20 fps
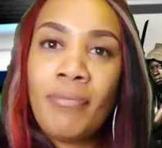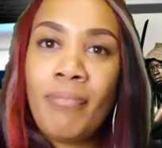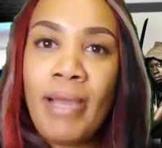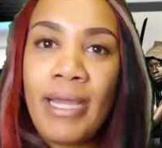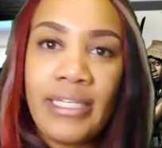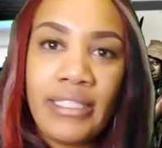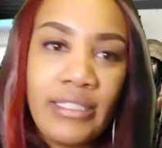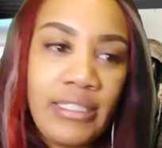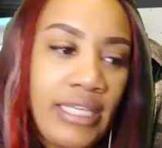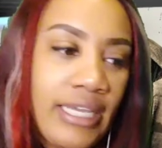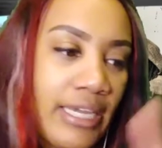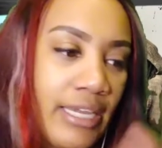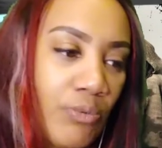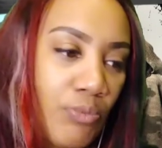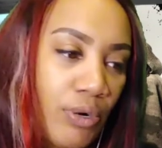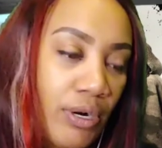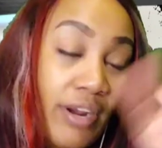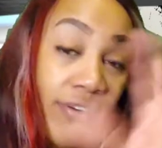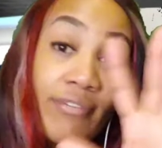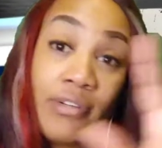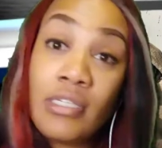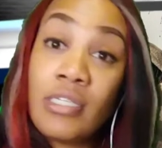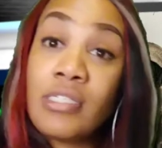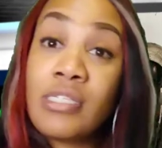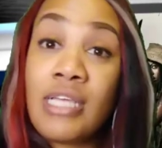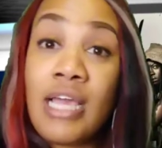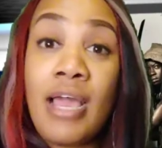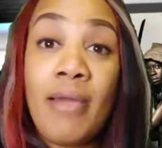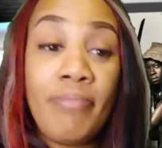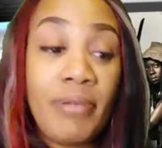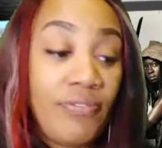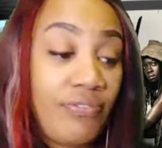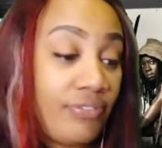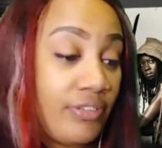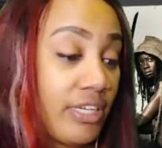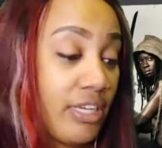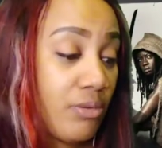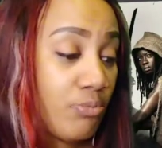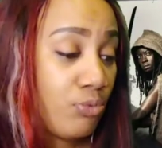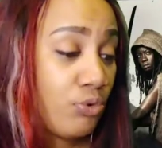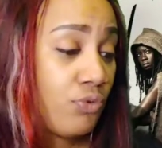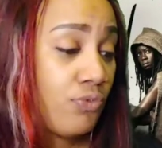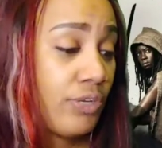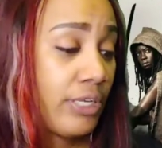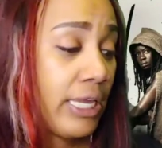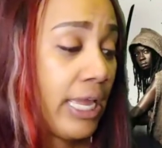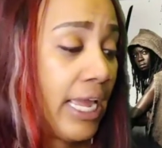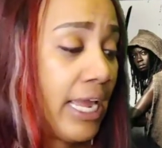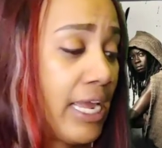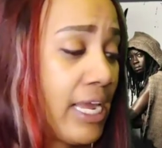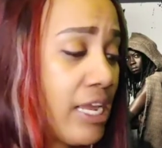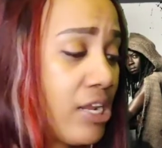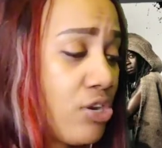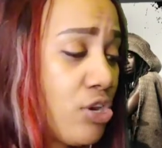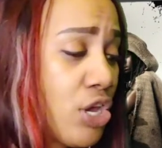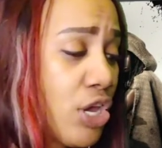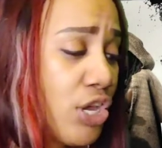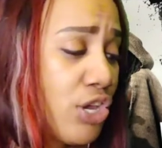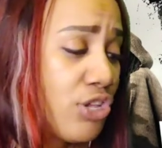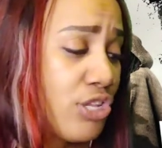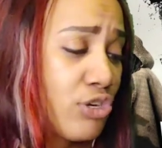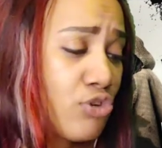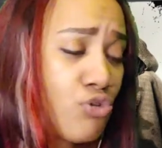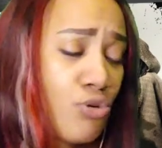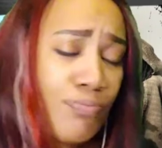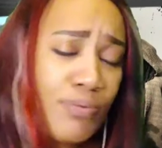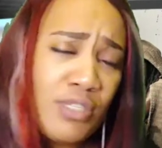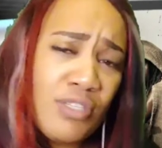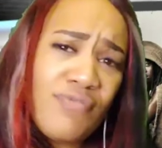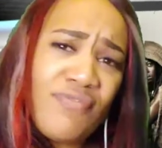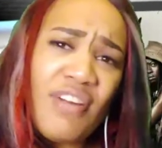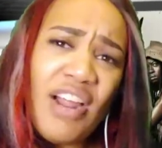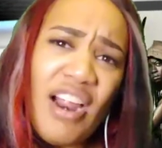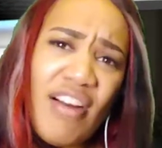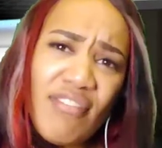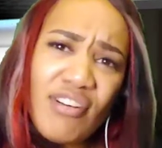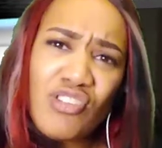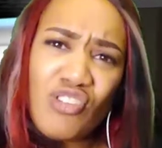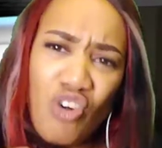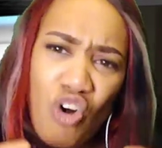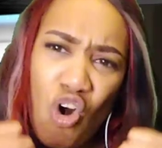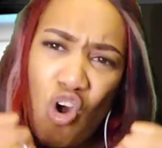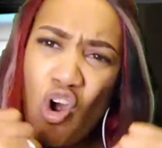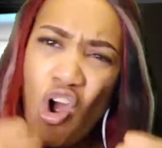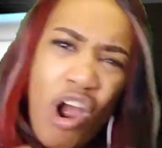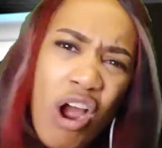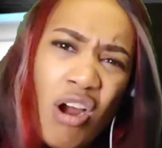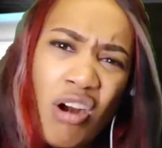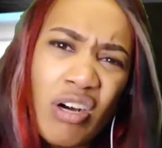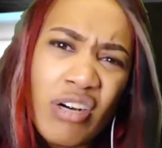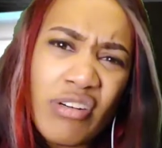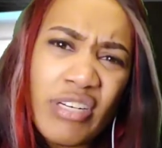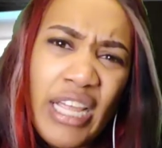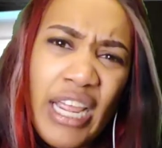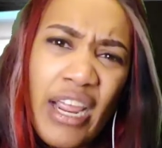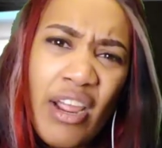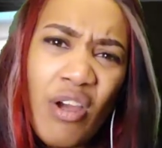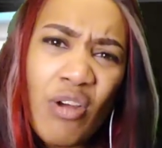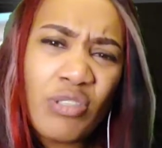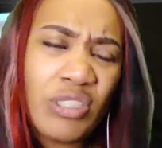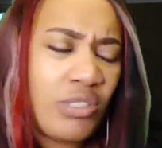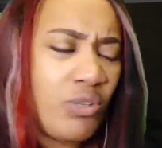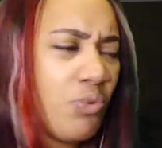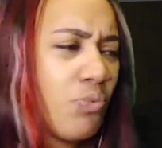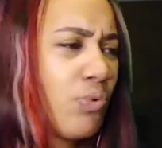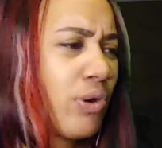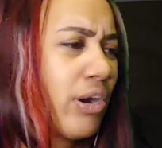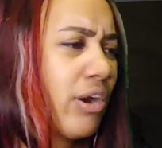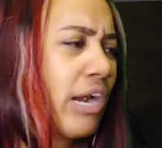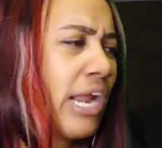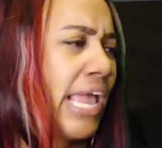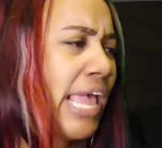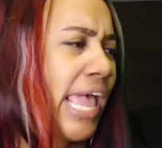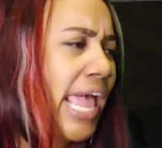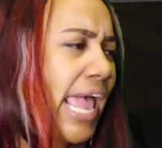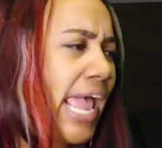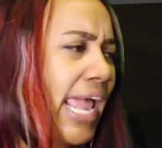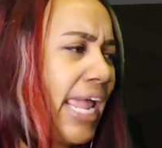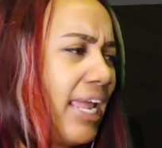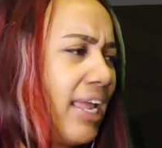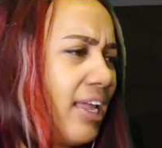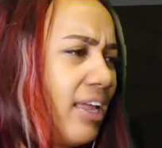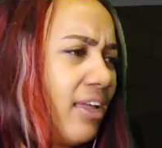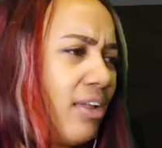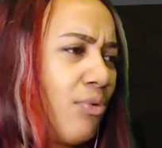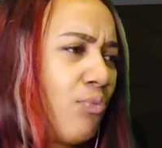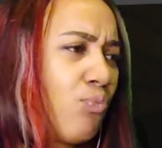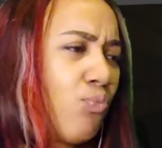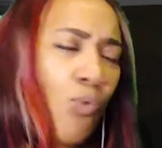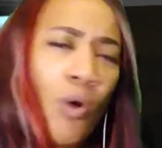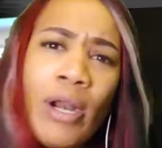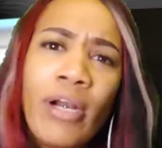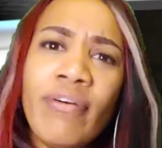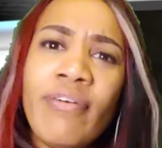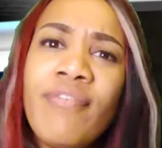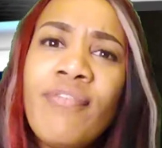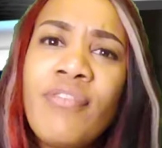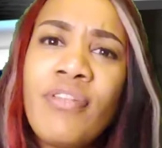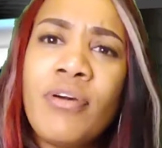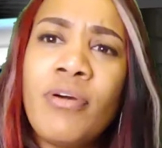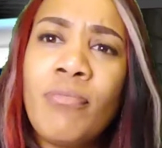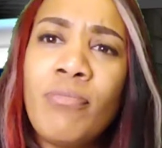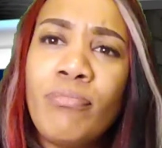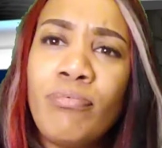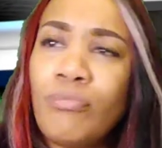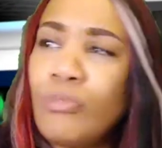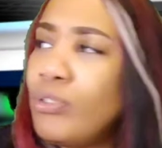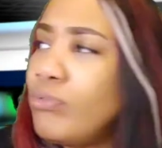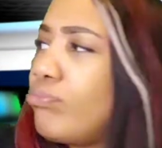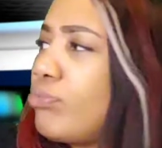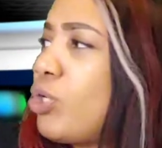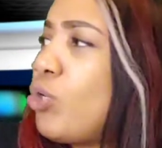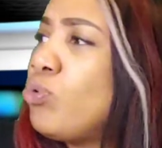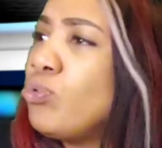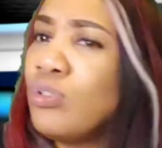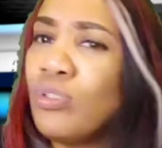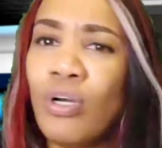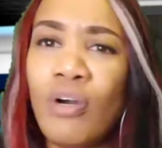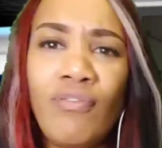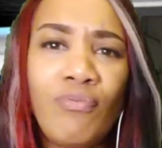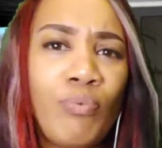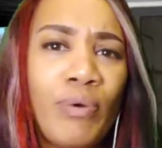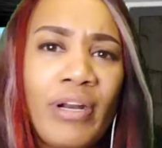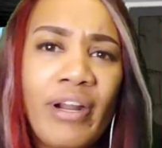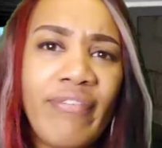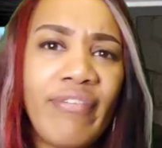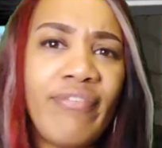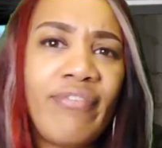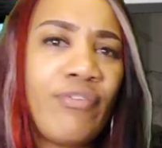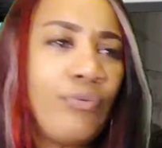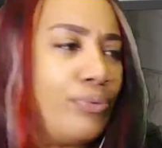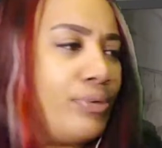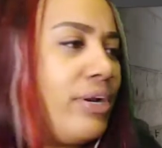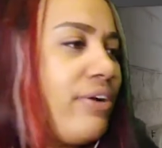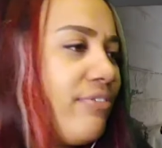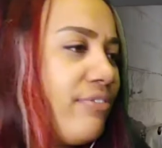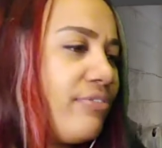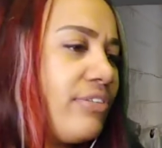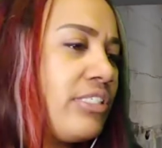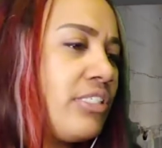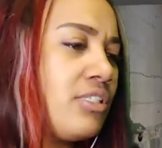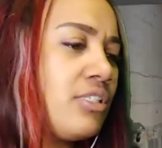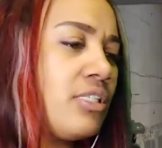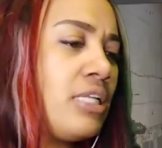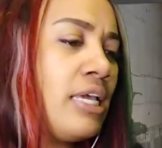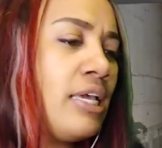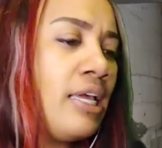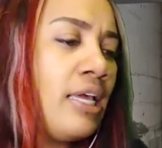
Somebody's Dead, whatever, a zombie flick movie, and the group of survivors are all hunkered down somewhere, and one of them goes off, whatever, for whatever reason,